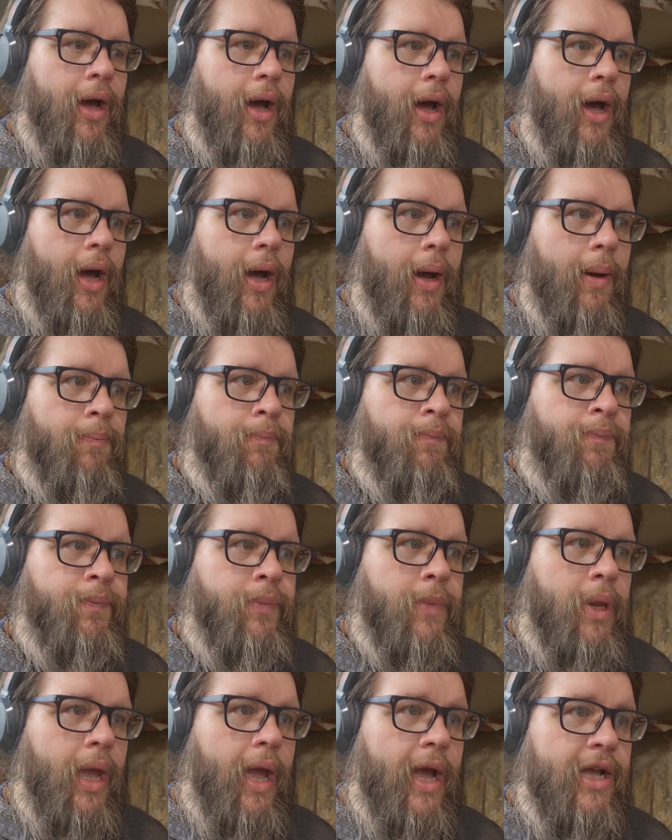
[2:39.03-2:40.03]

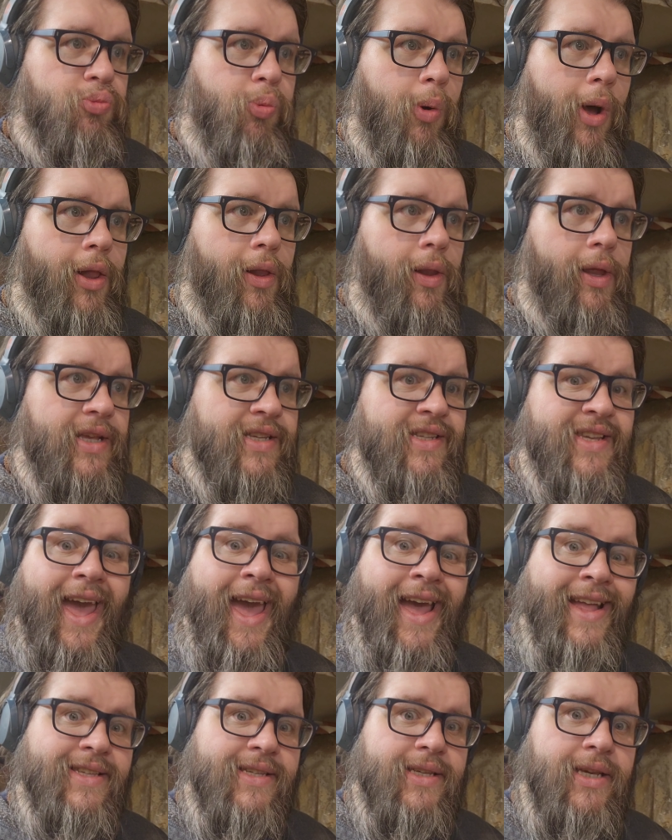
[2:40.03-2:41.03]
as well as
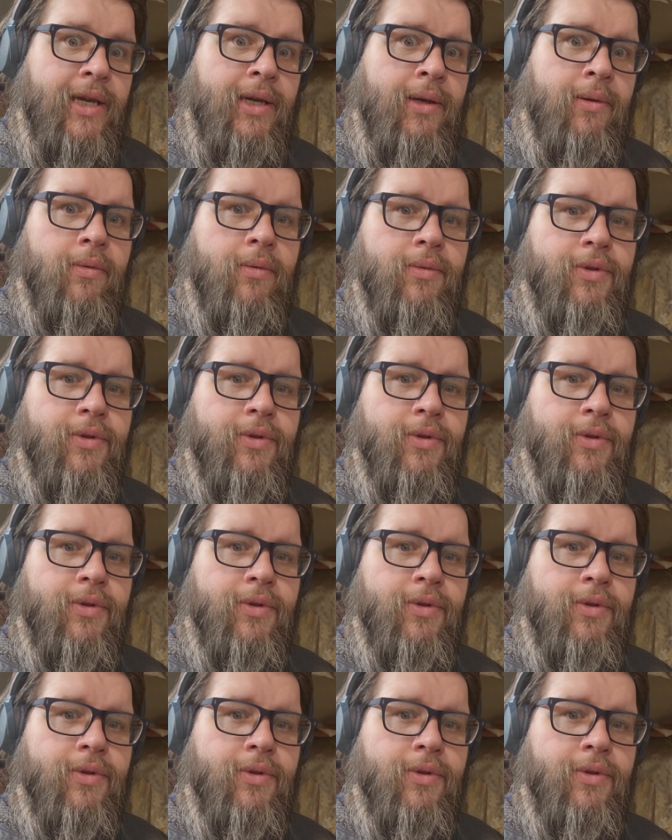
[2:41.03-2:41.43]
Etsy.